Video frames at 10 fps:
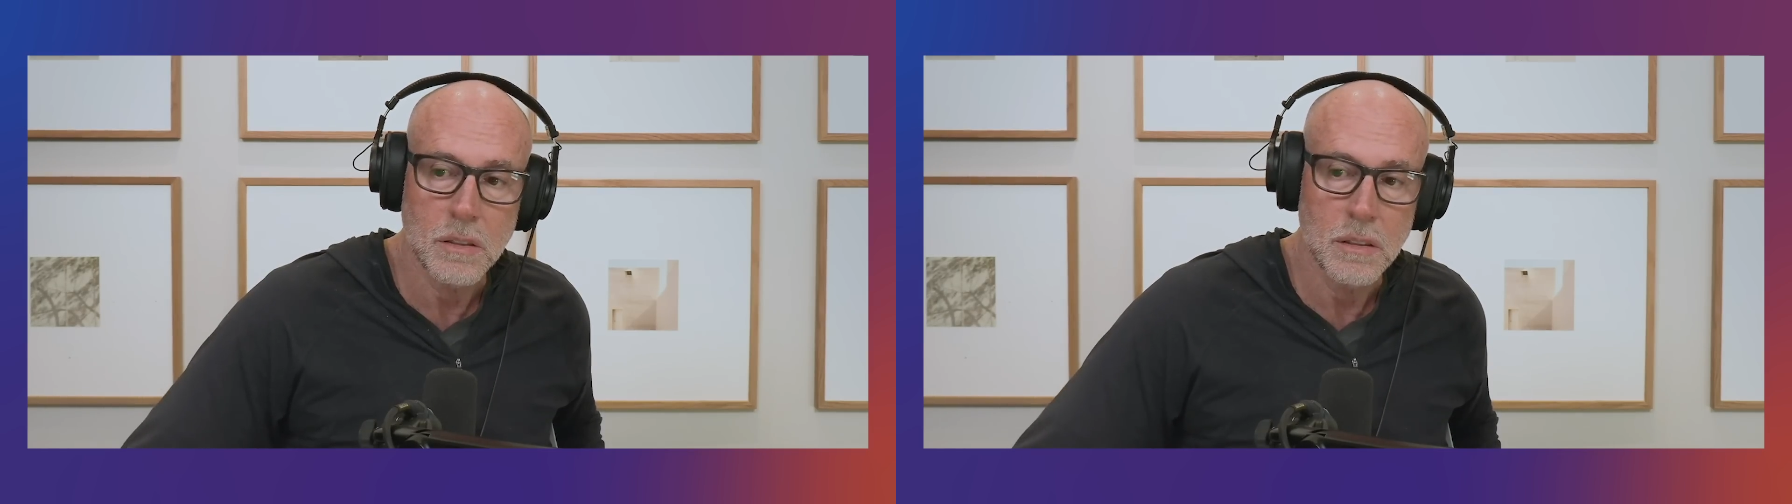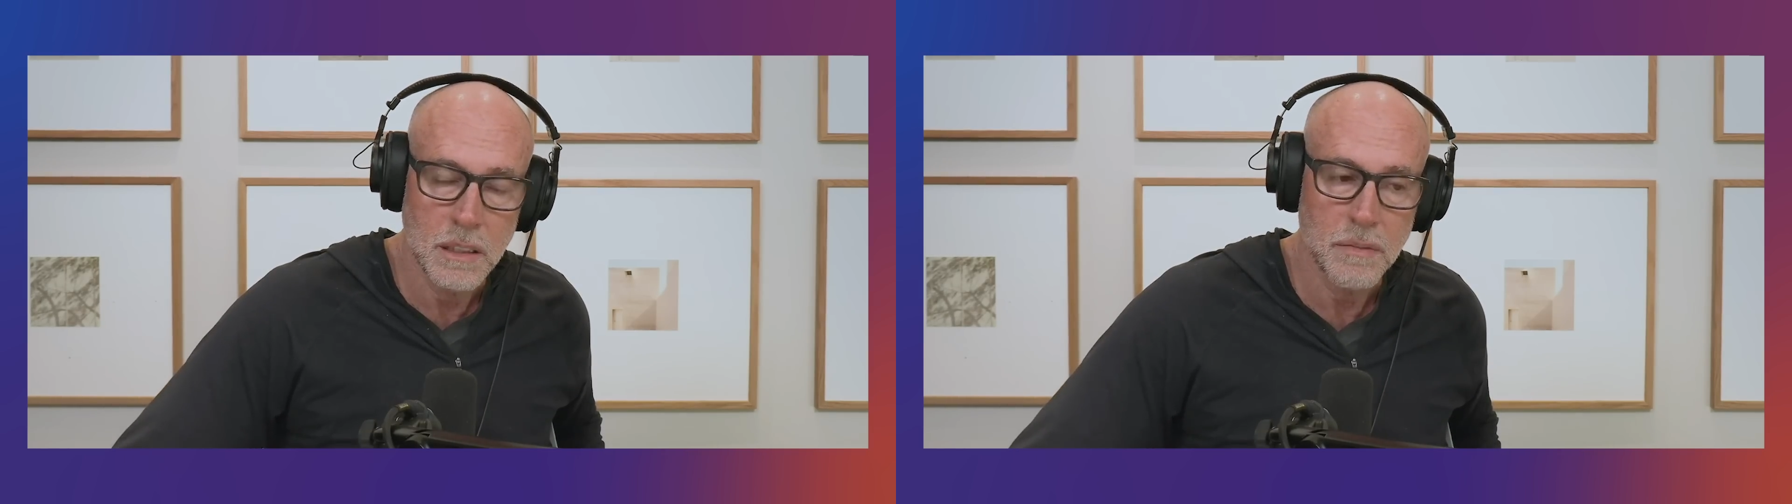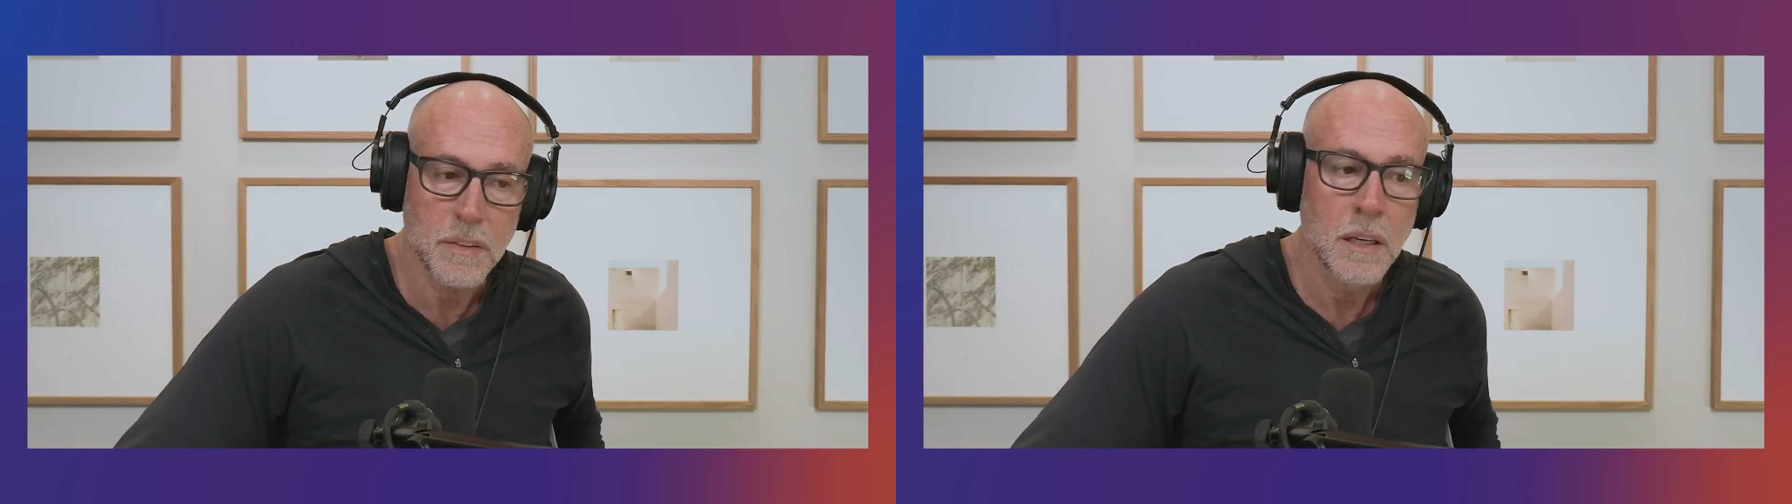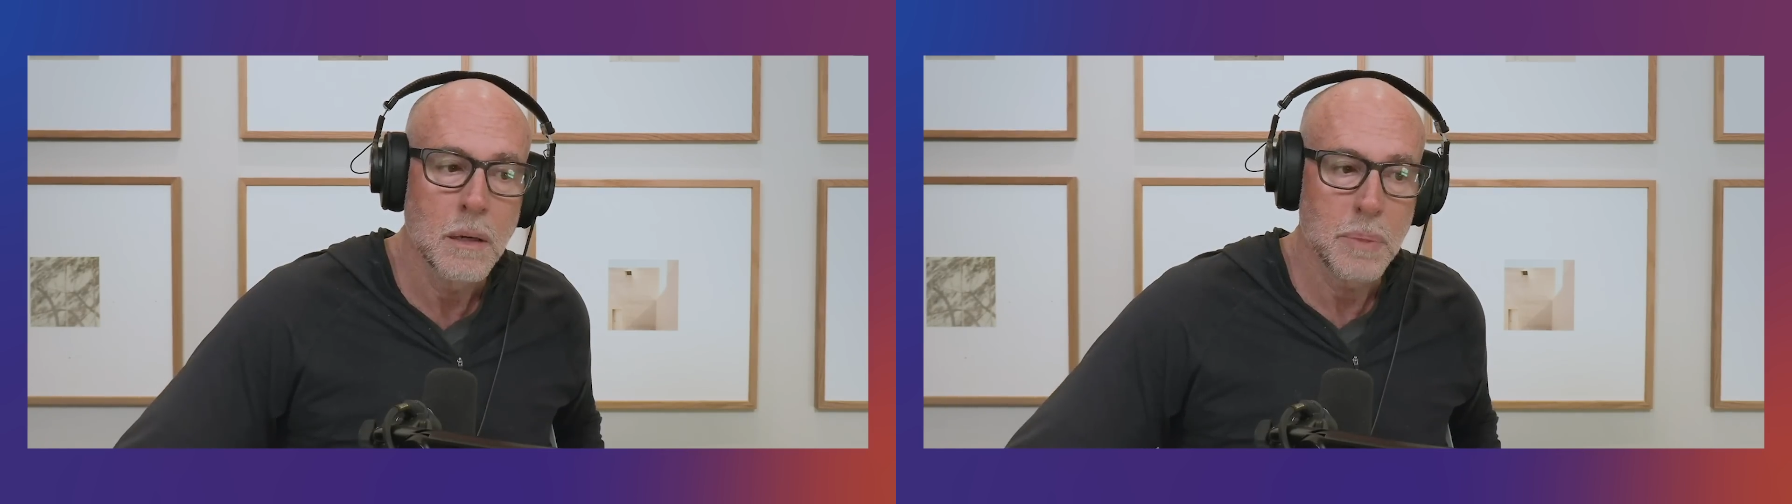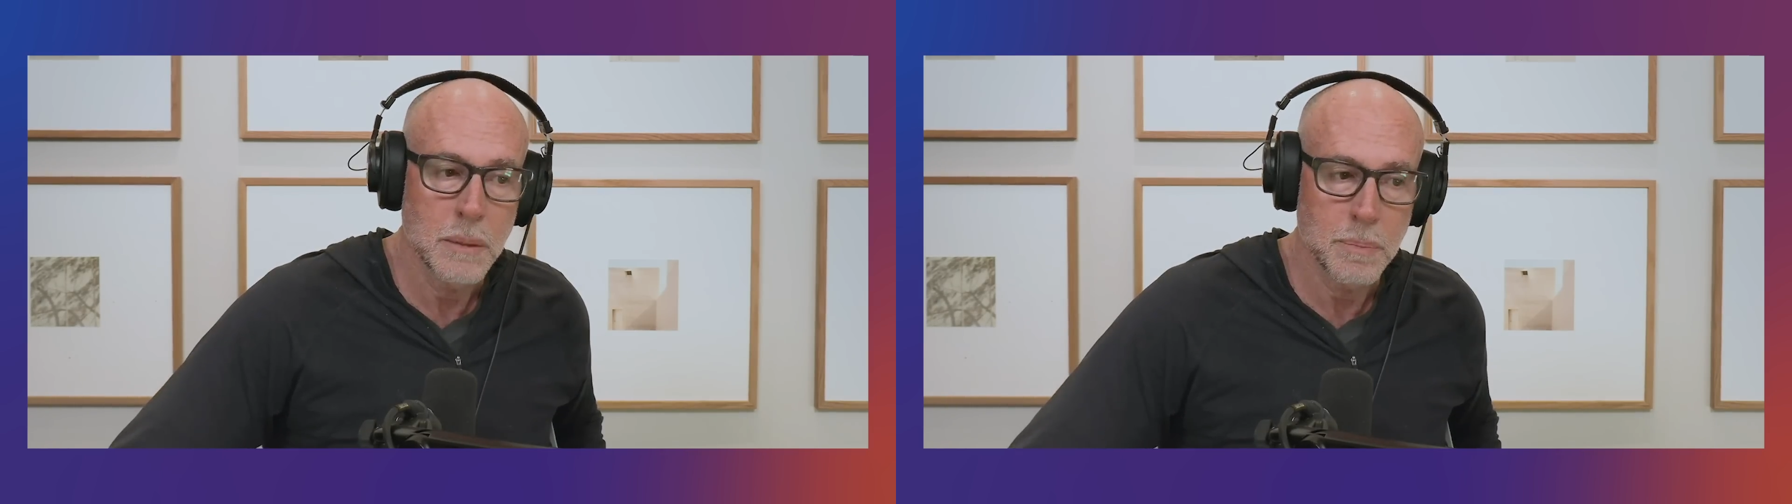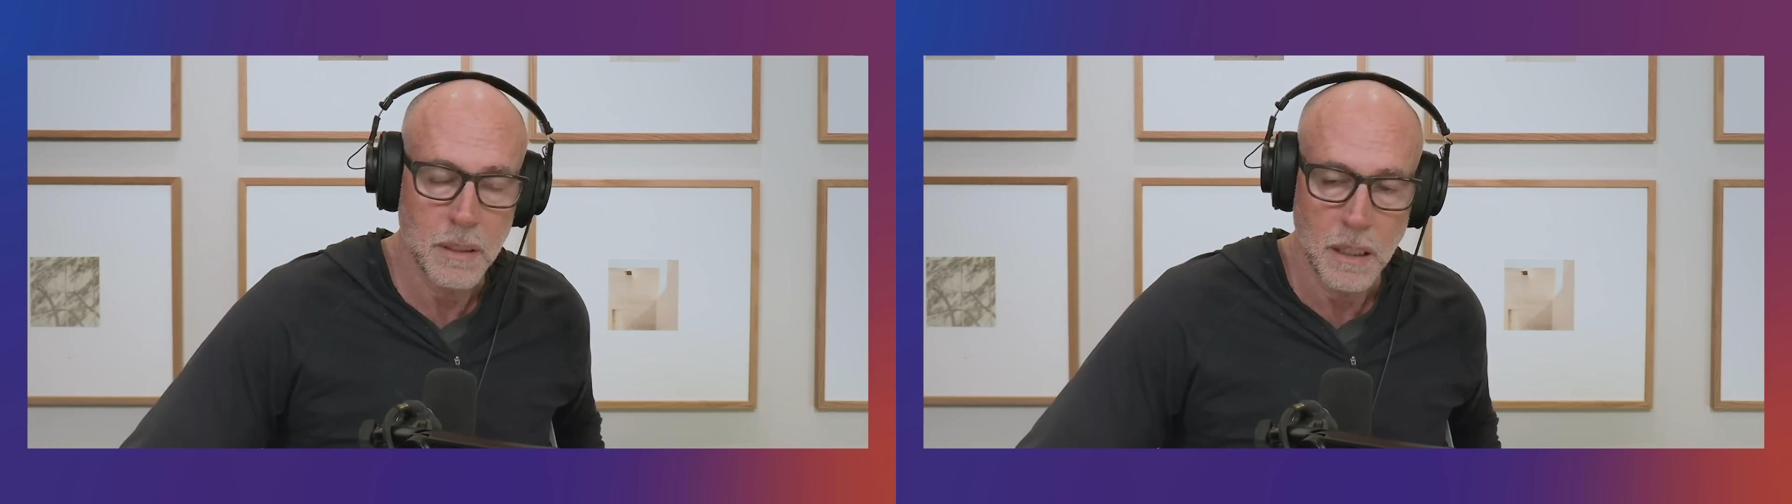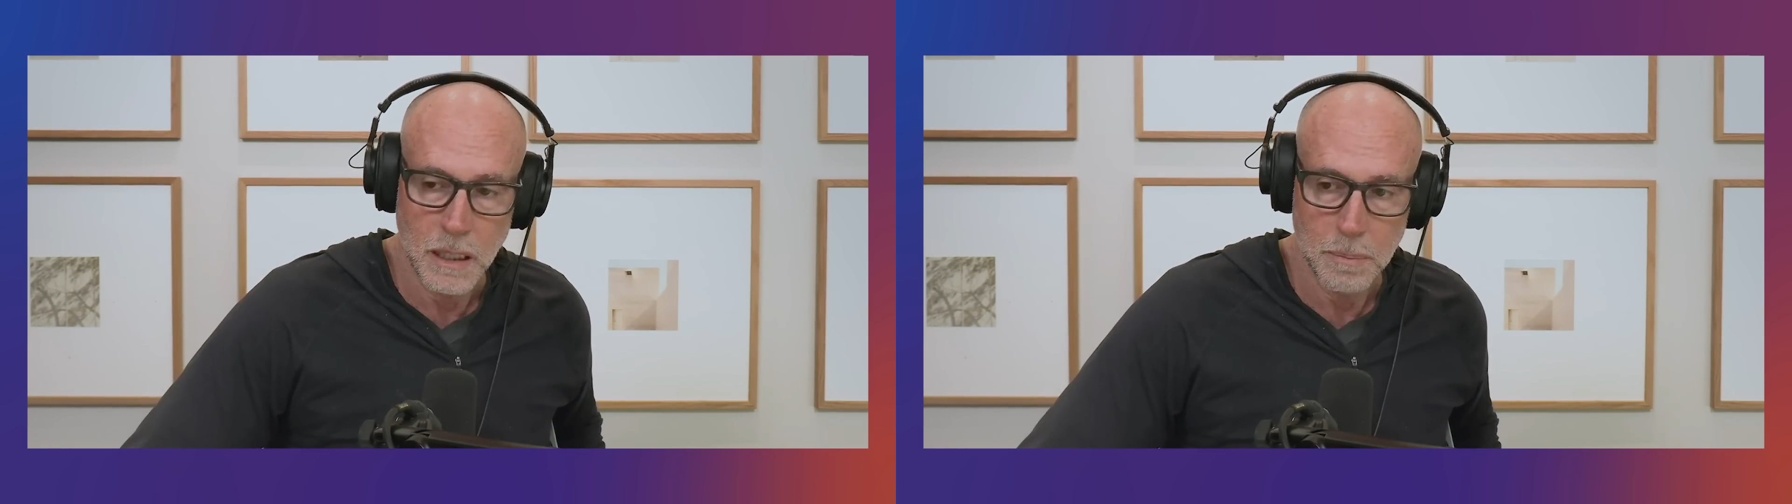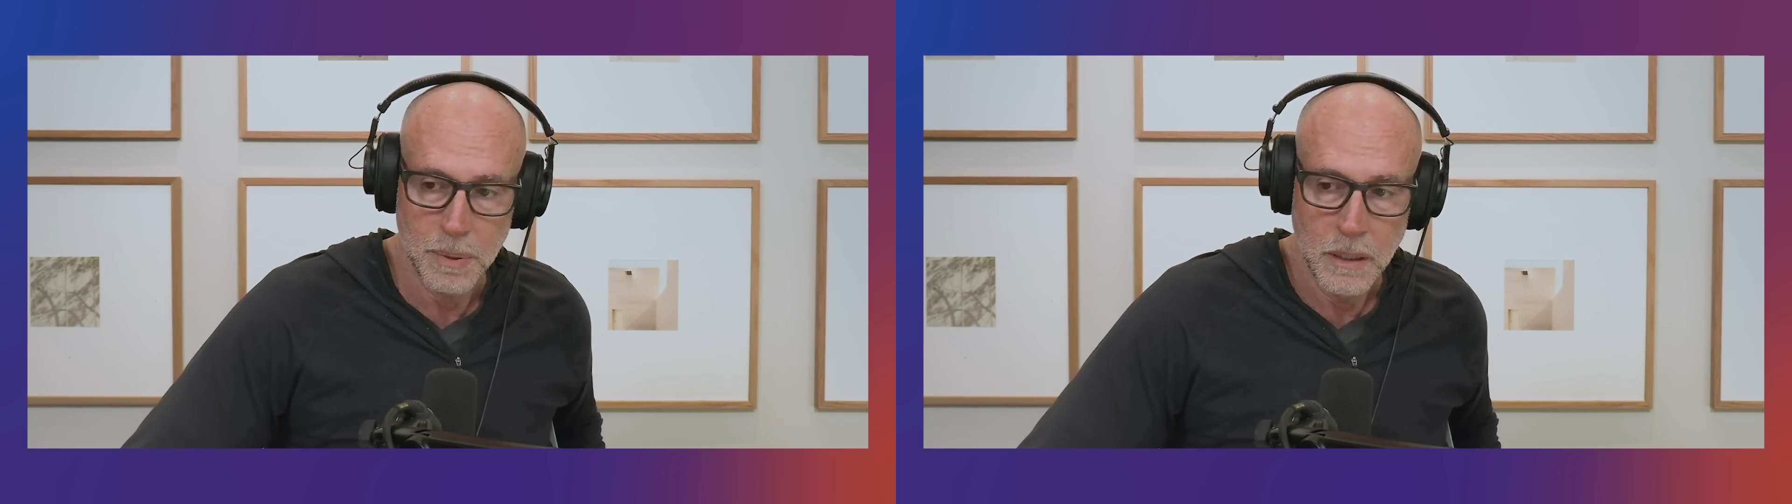lift people
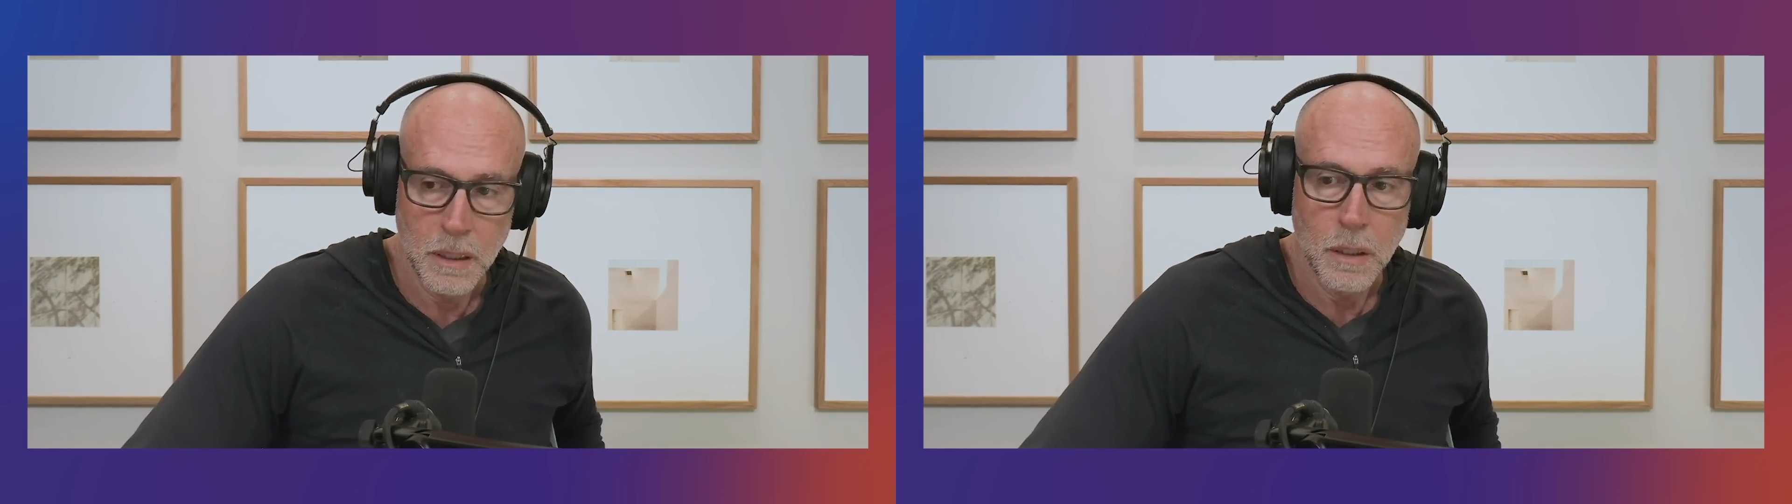up